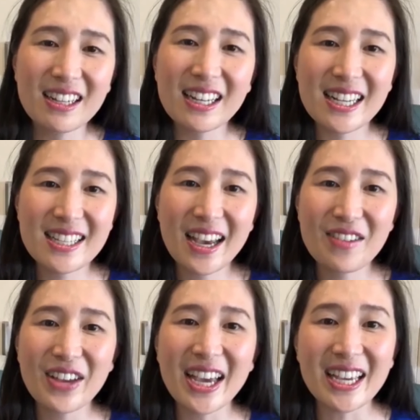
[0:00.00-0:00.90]
Let's
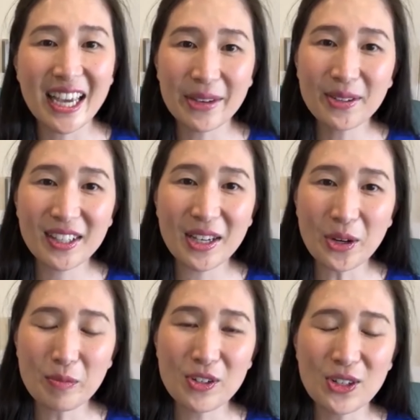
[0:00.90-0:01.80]
have a healthy
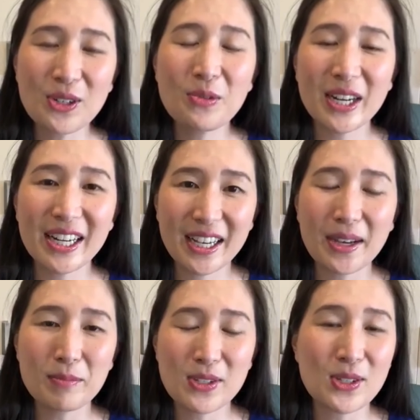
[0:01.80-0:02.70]
option when it
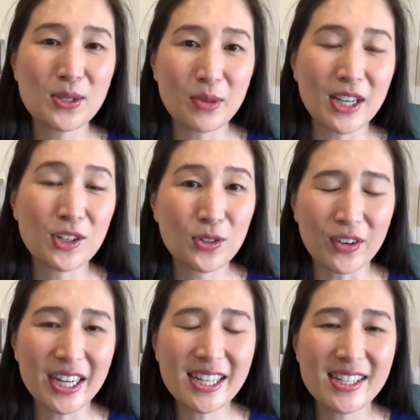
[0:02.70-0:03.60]
comes to sweet
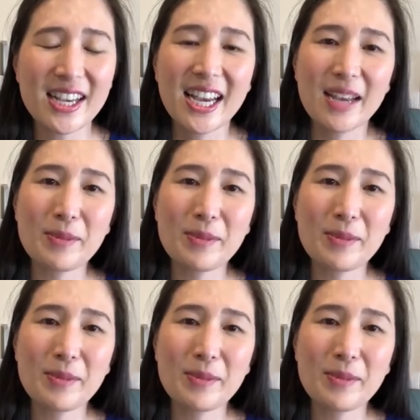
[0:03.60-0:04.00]
treats,